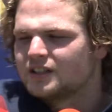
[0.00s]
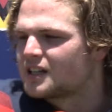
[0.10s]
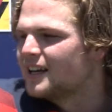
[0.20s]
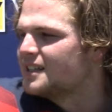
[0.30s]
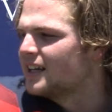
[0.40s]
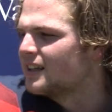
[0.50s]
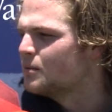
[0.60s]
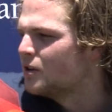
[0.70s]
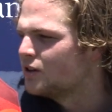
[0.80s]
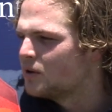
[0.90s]
just kind of taking
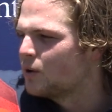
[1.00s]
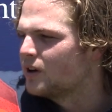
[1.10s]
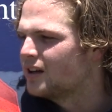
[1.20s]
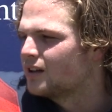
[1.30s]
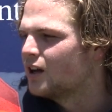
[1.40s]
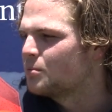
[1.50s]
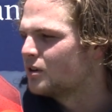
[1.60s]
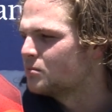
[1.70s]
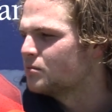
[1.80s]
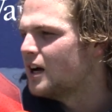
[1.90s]
them under my wing and helping
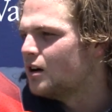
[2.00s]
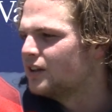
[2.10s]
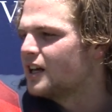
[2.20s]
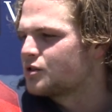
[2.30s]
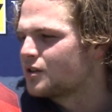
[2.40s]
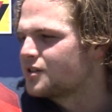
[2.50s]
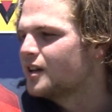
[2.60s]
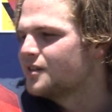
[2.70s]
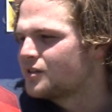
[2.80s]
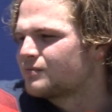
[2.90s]
them out in that sort of
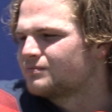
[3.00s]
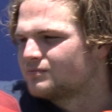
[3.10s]
sense.